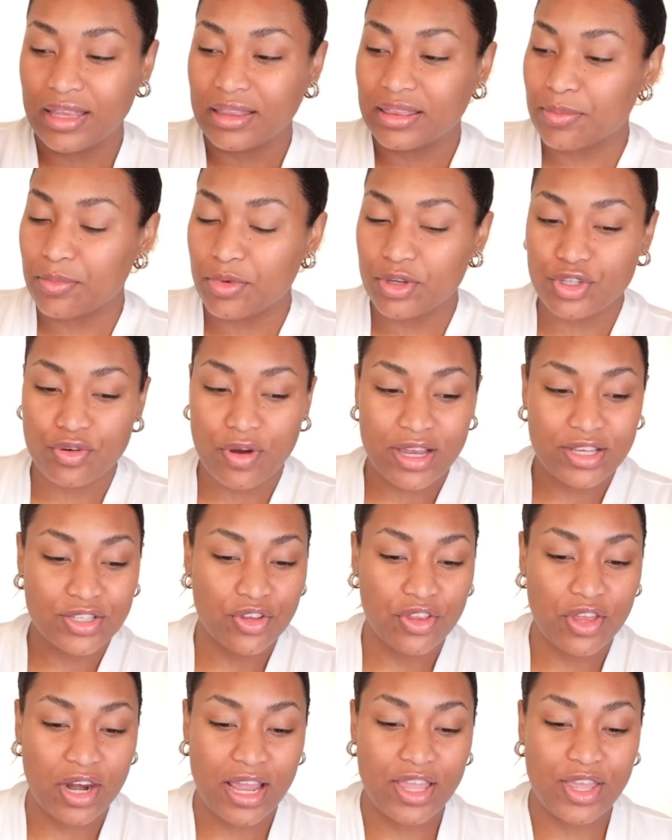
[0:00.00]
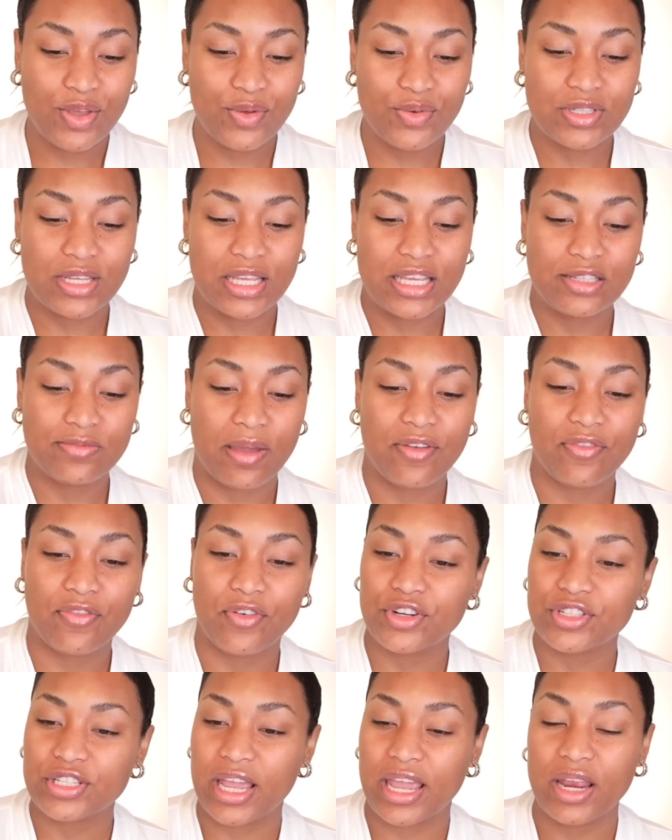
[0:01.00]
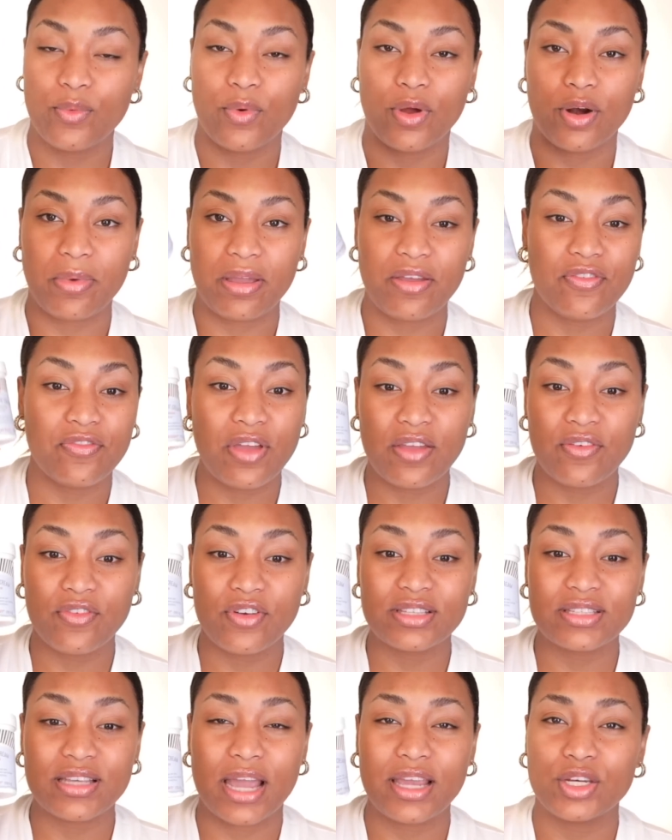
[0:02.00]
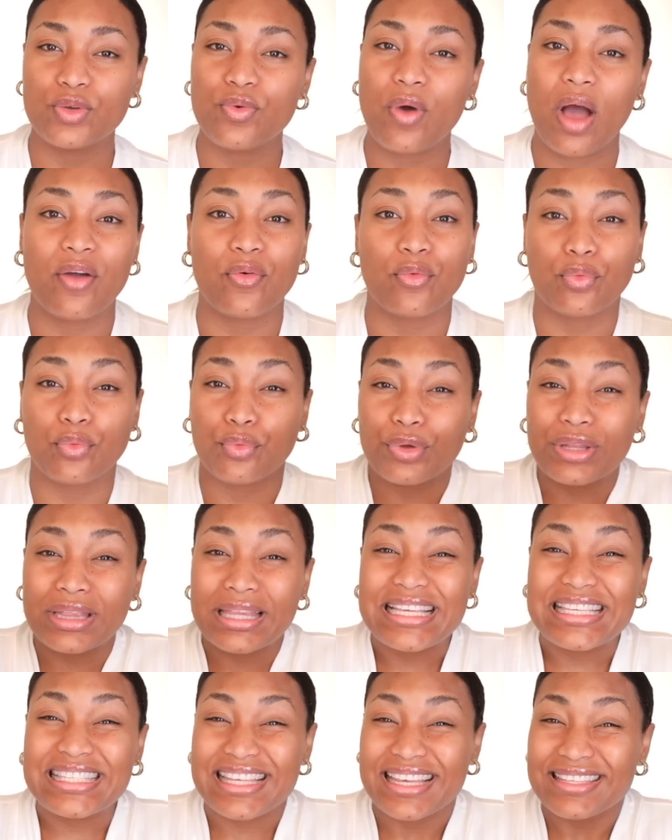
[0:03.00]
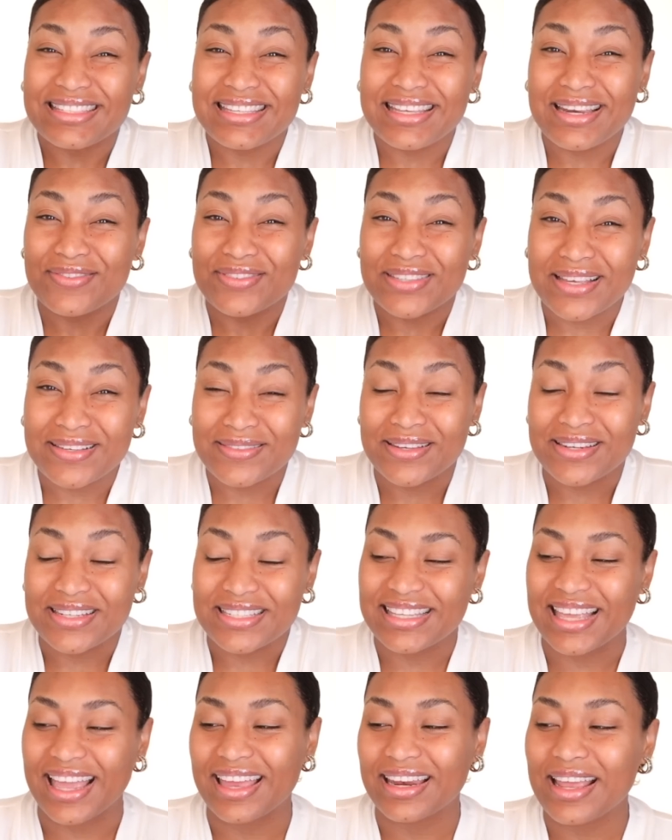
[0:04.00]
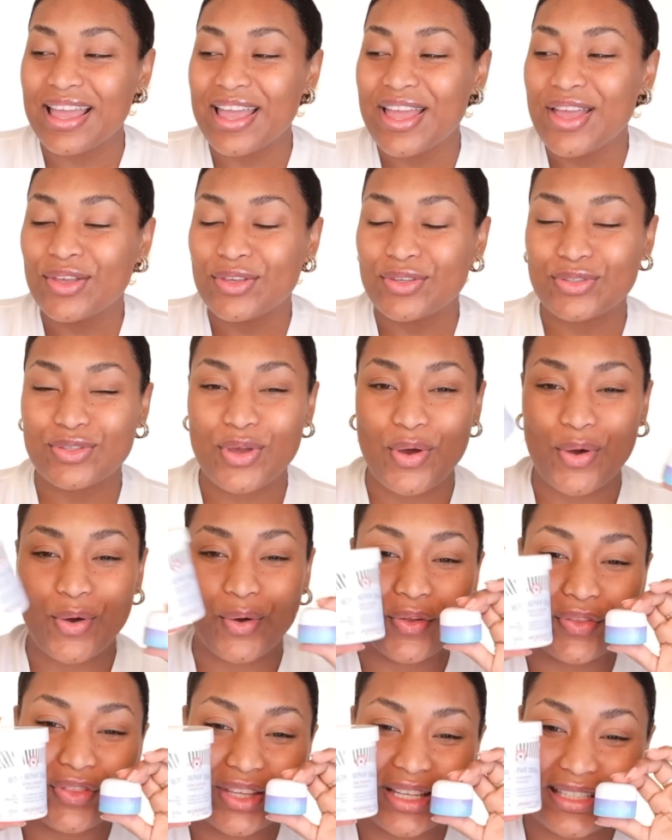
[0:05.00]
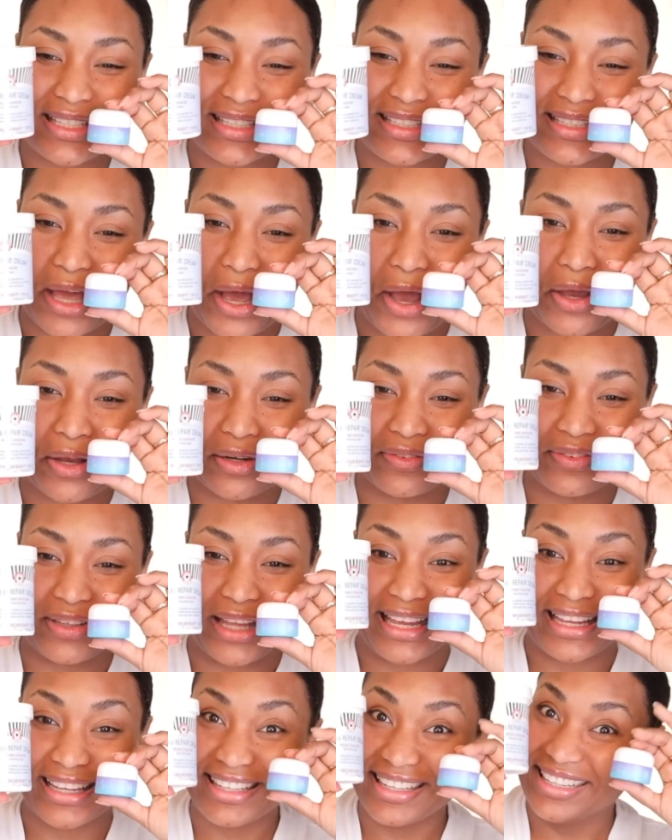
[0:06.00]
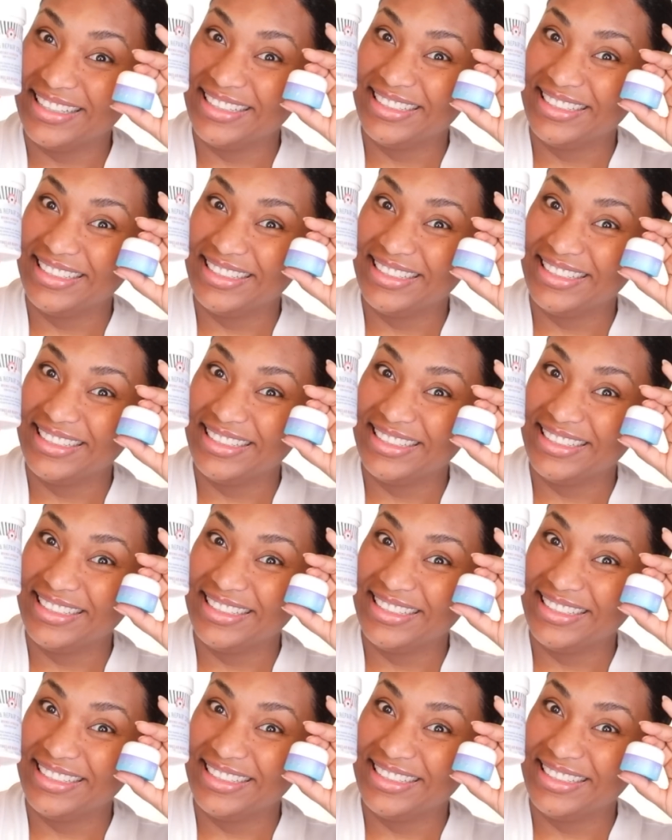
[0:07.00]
The moisturizer that I use is by First Aid, one of my favorites. I do have really sensitive skin, so this is kind of like...